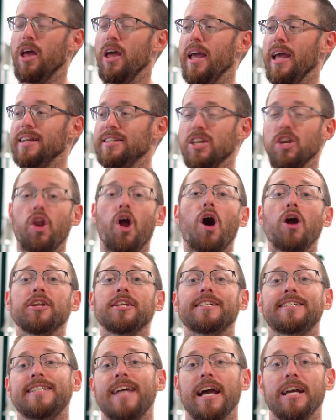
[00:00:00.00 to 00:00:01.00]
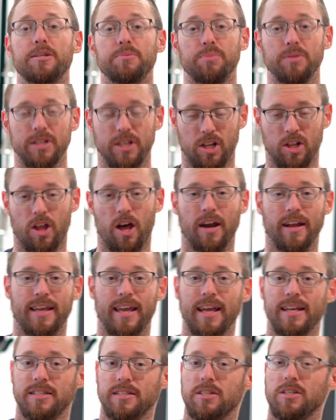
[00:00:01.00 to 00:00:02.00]
It's non-detectable in a lot of
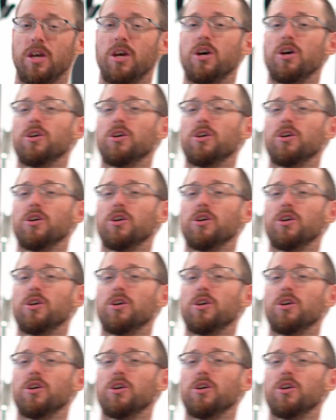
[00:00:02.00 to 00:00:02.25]
cases.